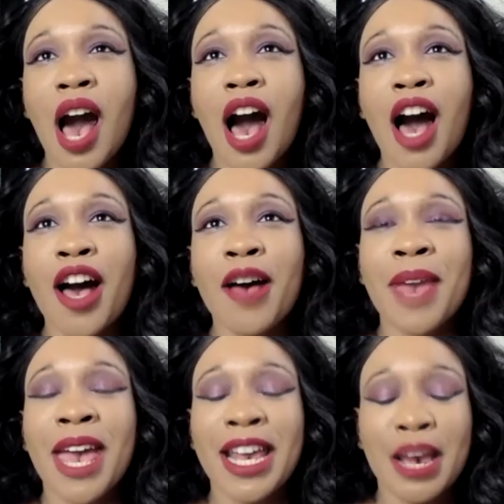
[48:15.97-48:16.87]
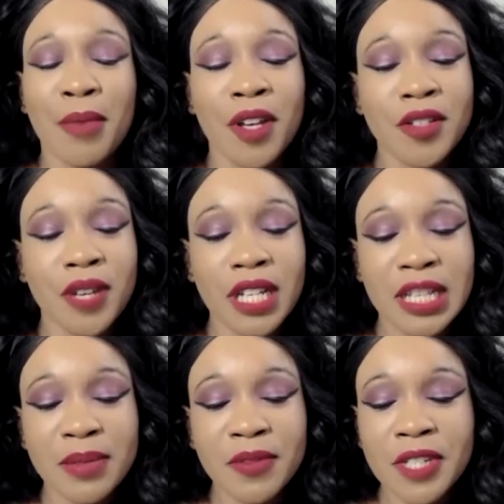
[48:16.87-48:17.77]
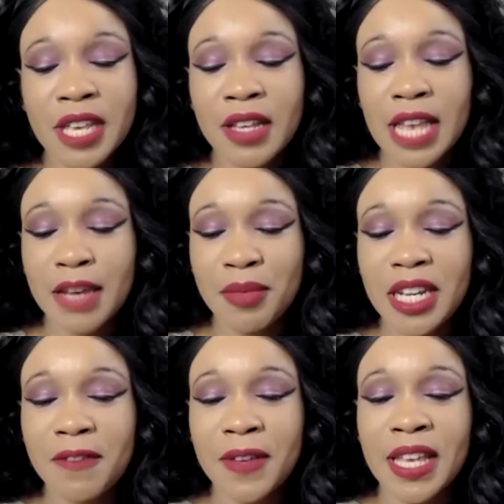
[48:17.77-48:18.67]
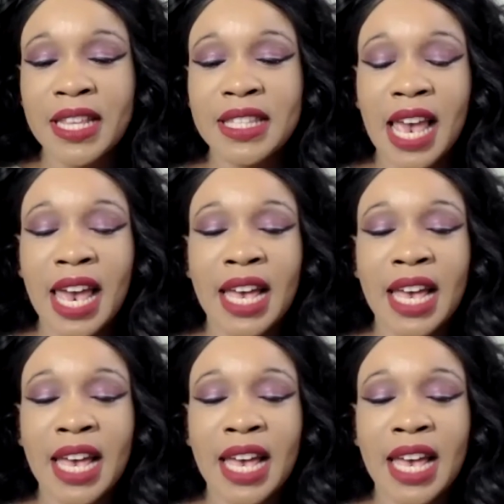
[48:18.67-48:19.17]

And I'm also on Clips for Sale and mini bids